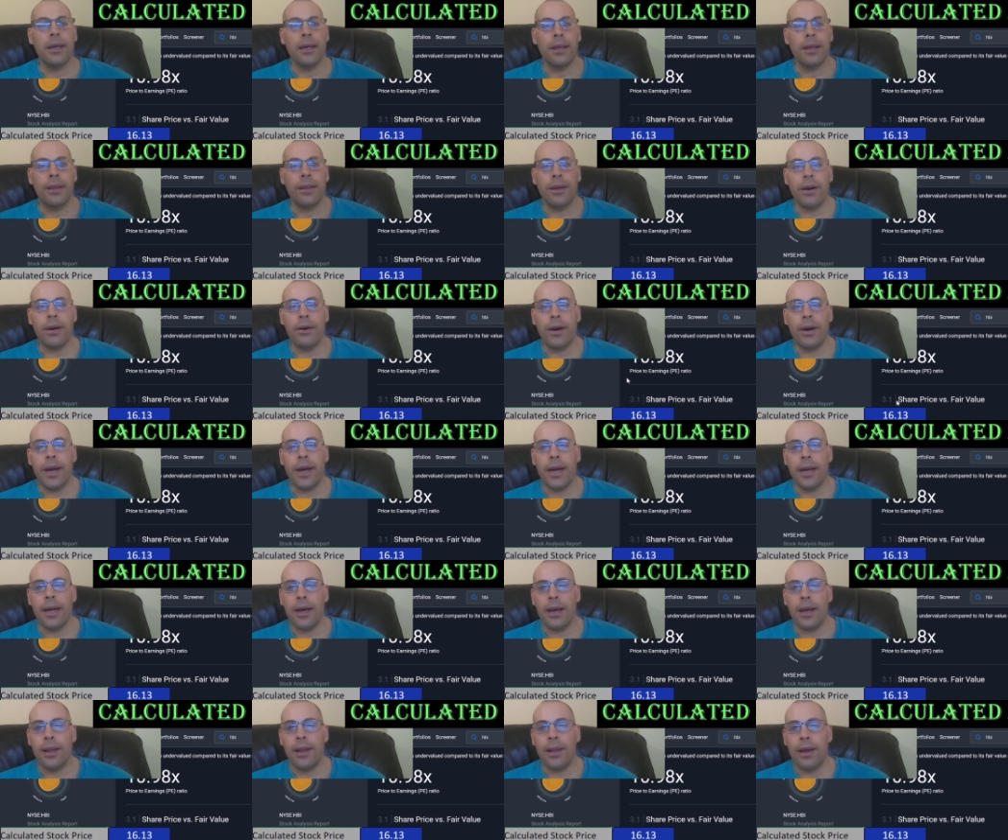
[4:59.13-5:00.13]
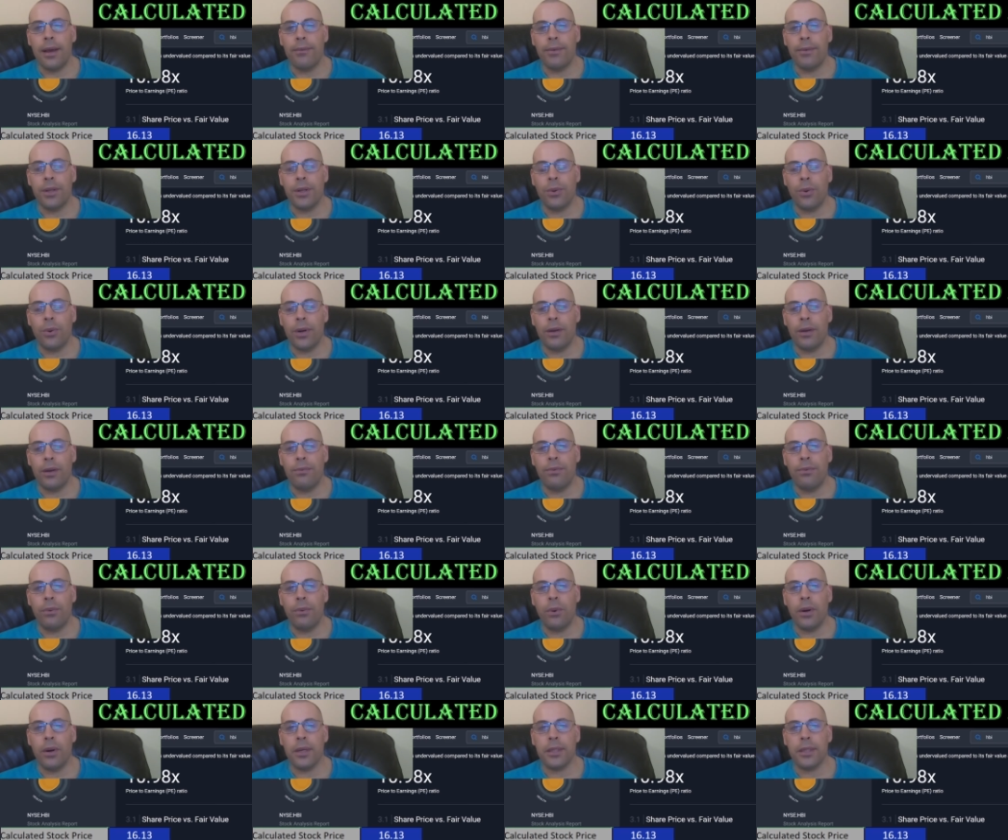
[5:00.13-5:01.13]
They're at eleven
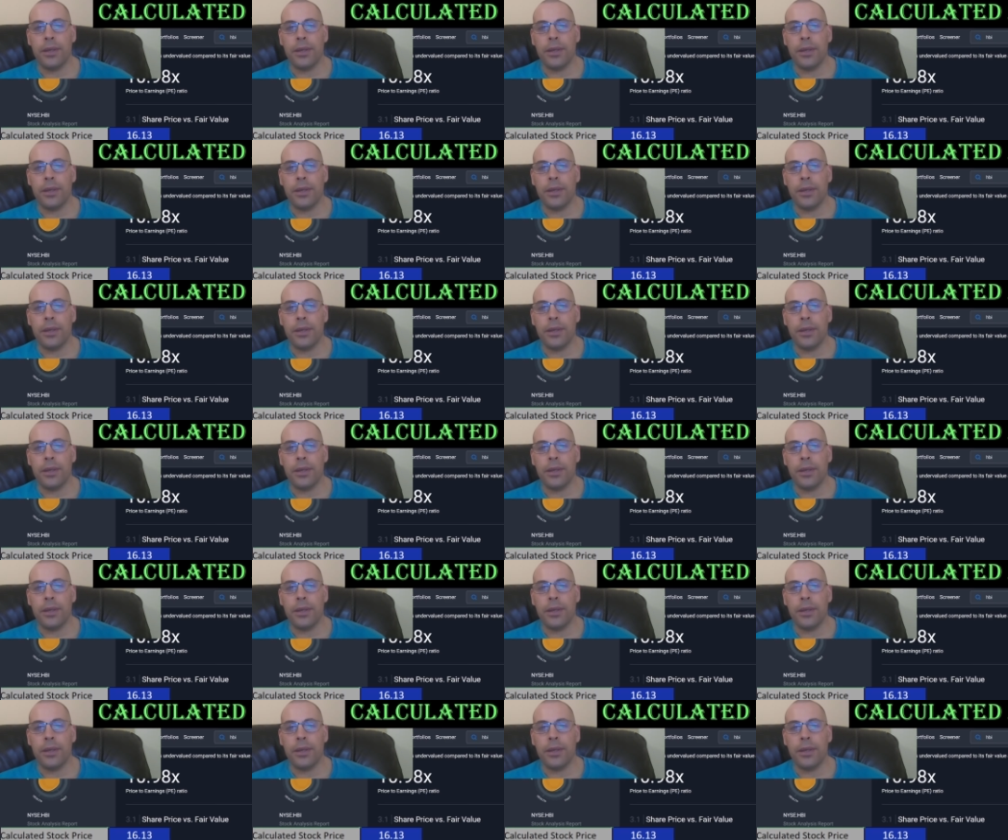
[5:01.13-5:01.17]
twenty-four,